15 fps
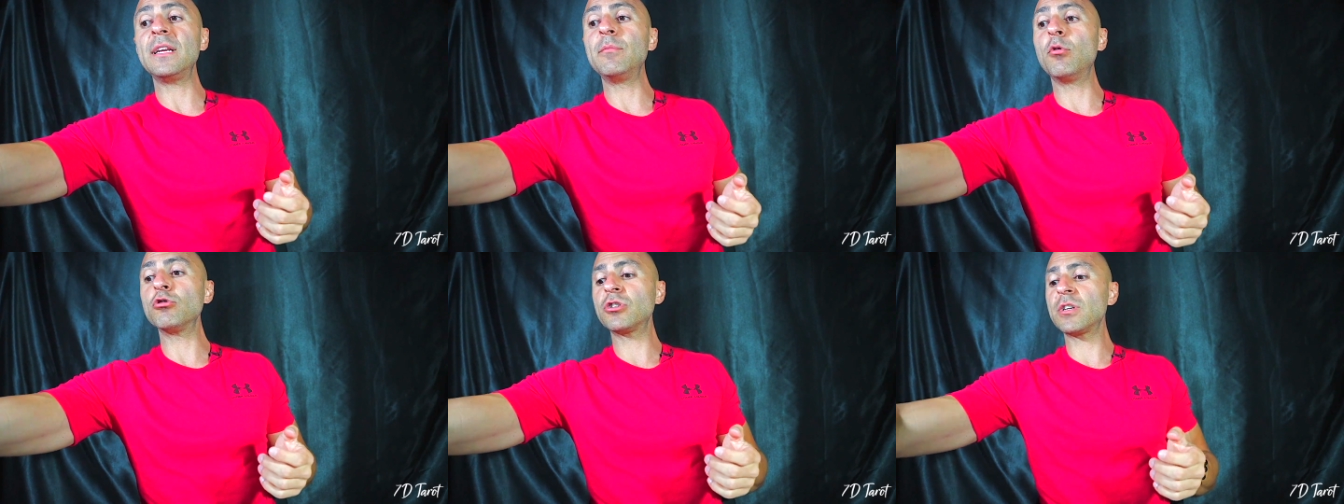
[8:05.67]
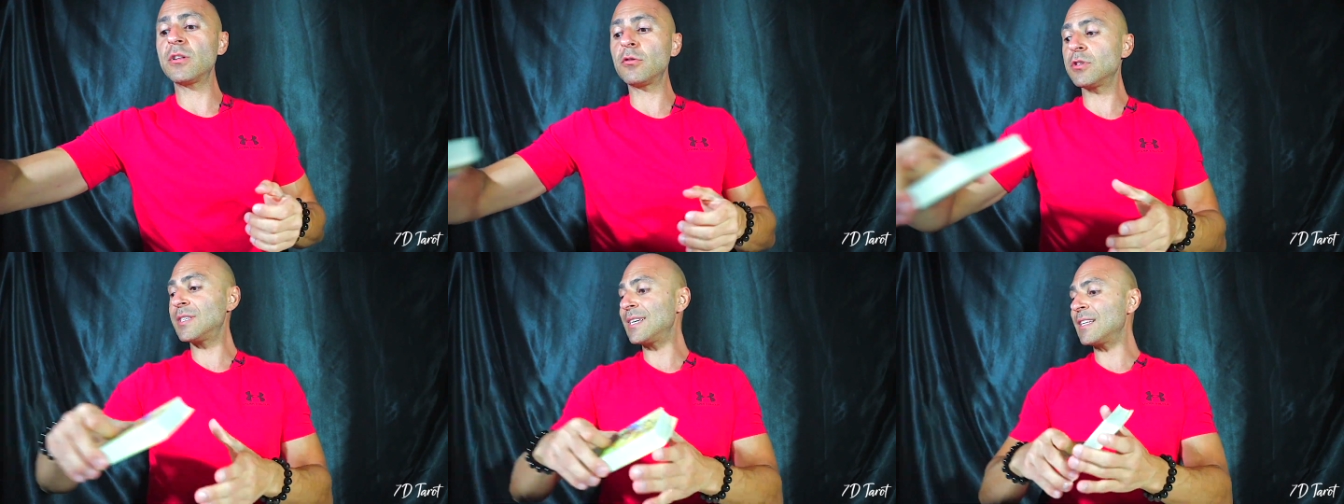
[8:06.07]

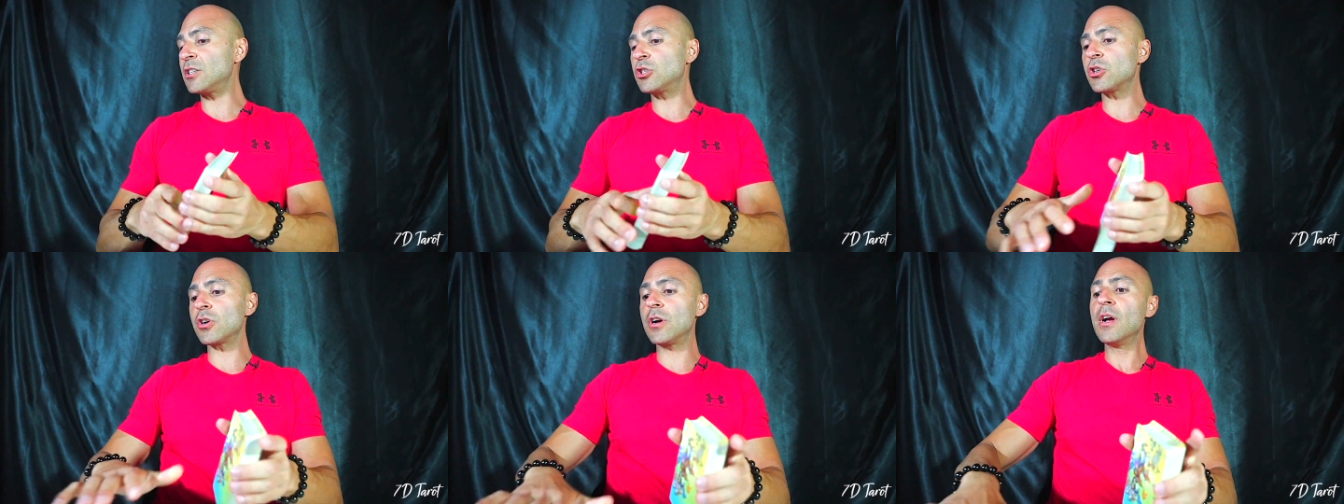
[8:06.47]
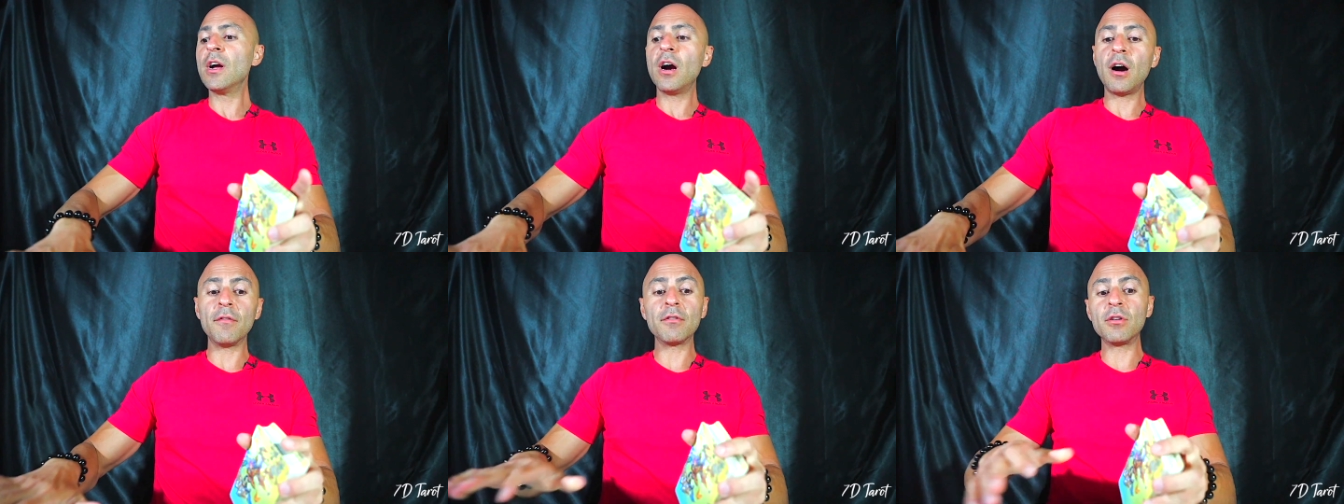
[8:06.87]
emotional signature
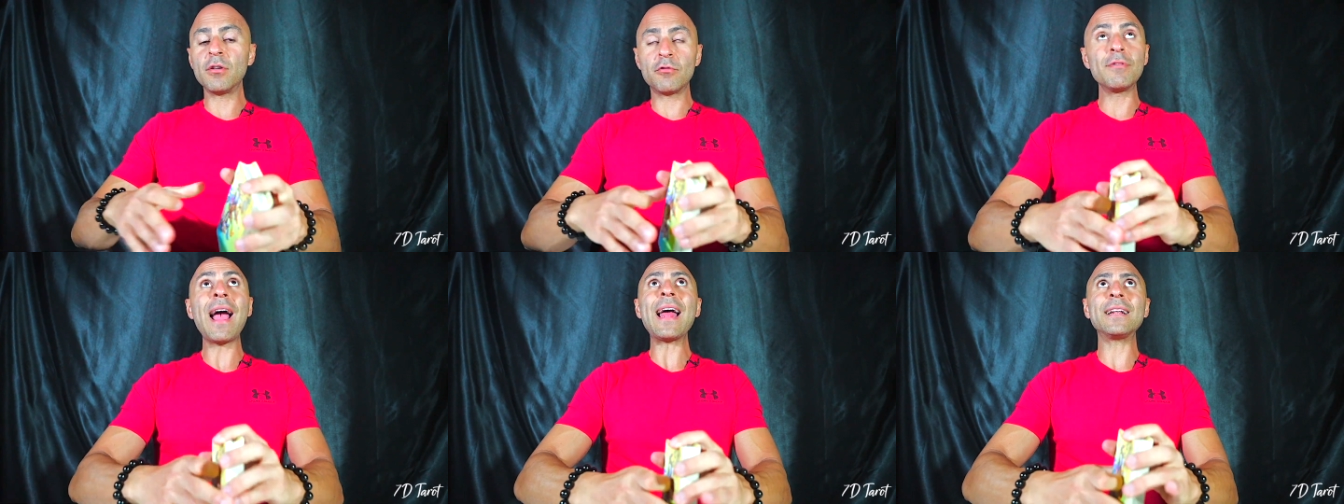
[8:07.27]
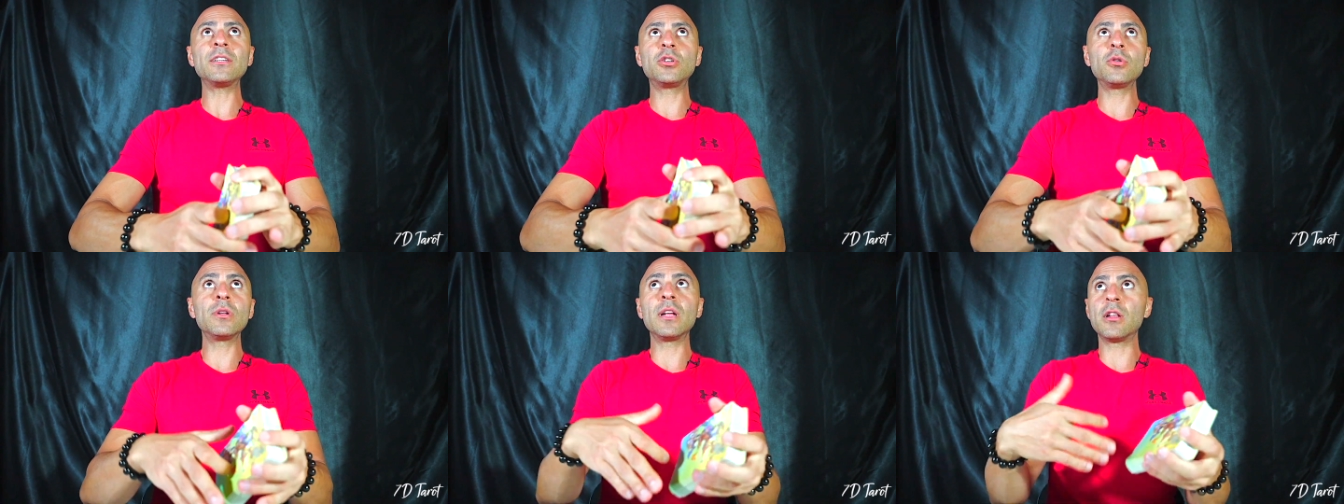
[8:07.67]
of
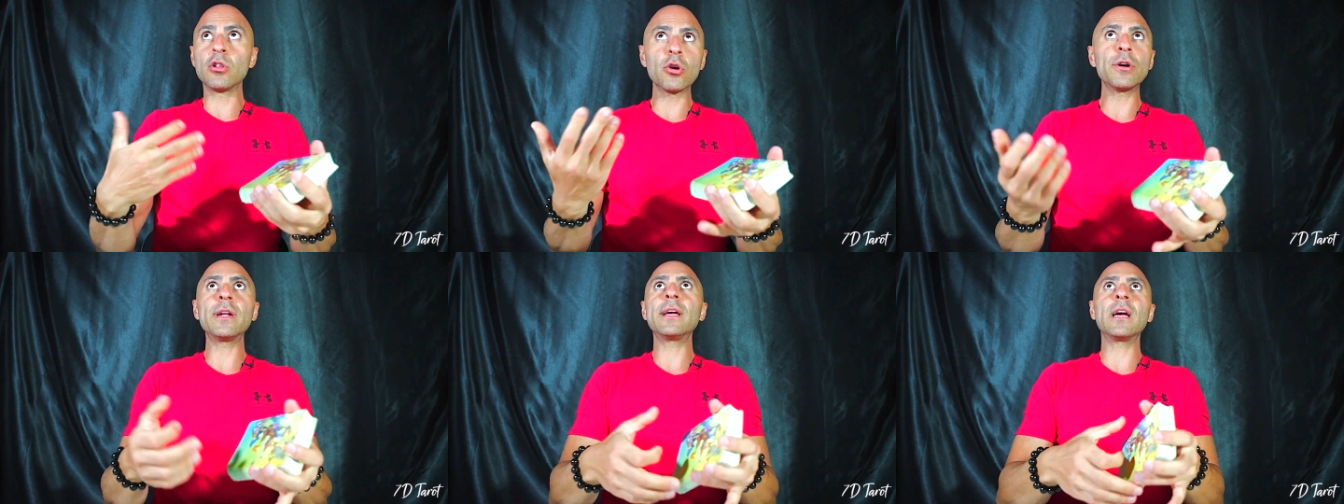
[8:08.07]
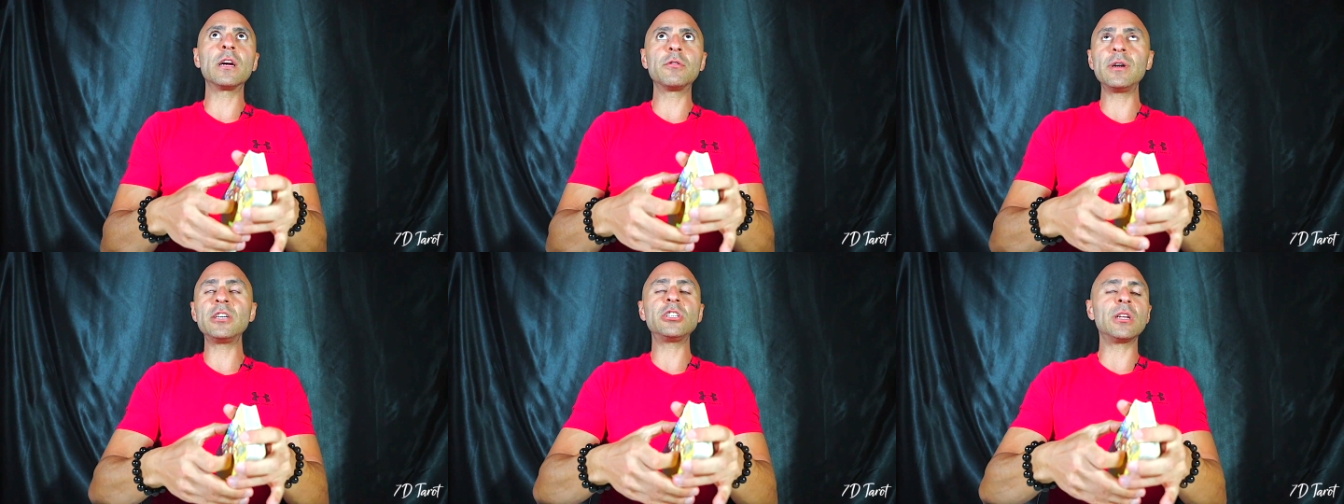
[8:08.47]
gratitude and learning and
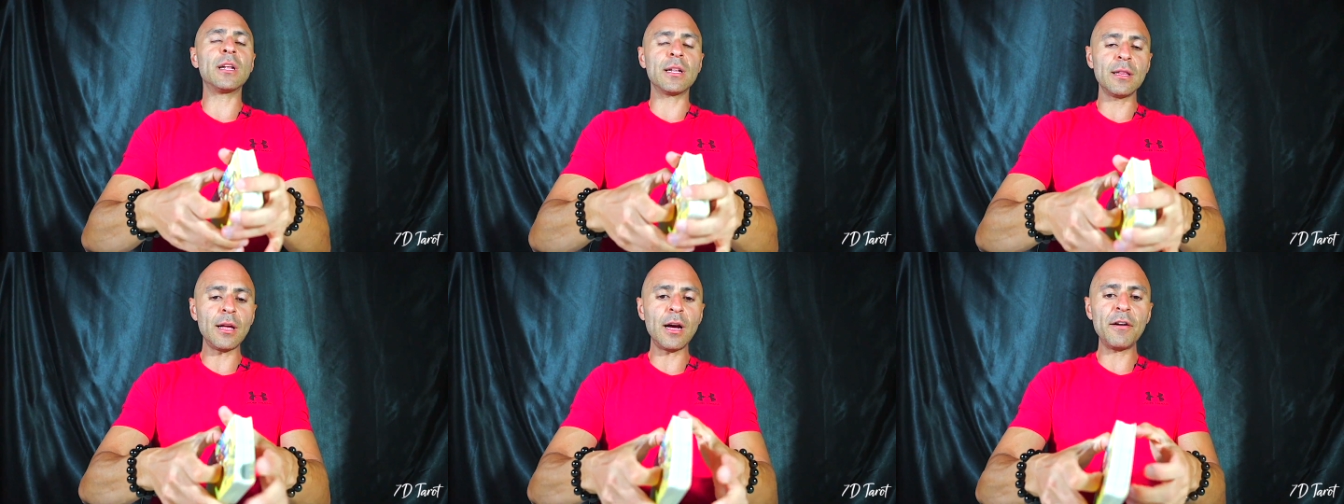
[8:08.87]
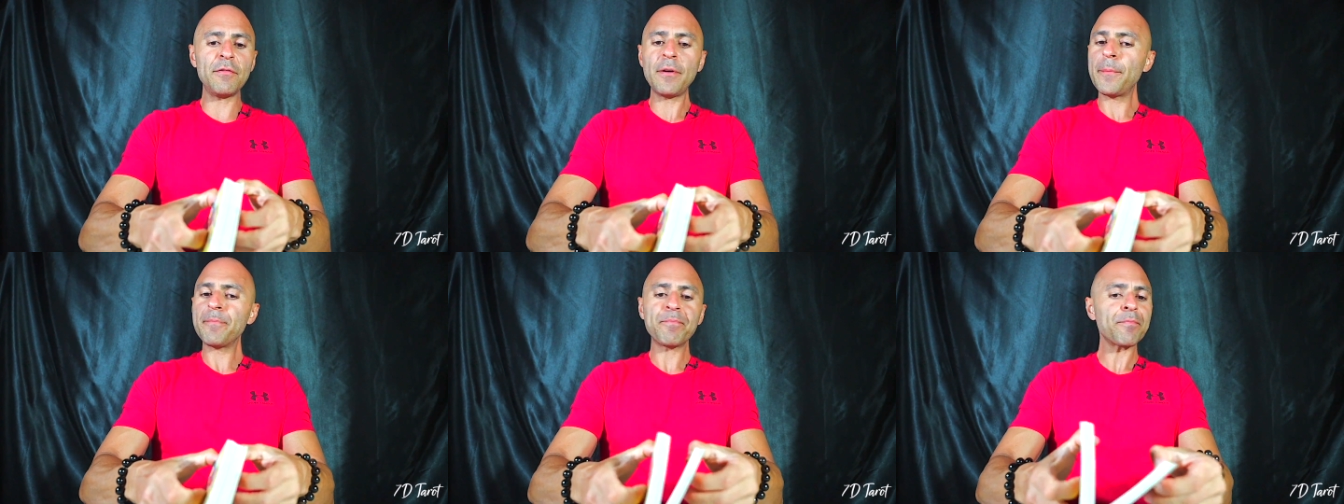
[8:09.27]
creation and
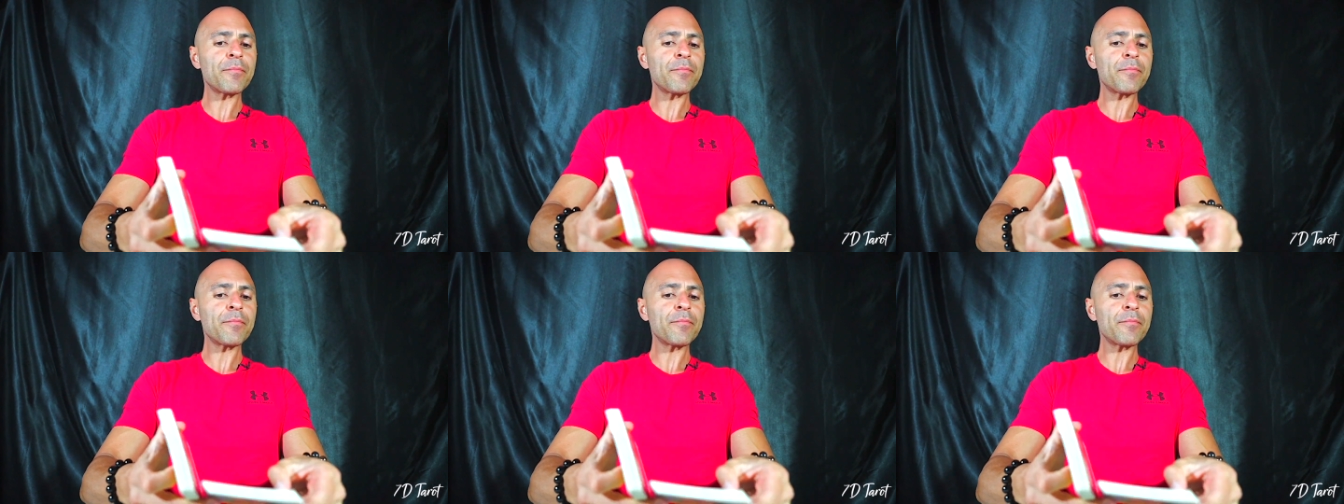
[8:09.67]
love,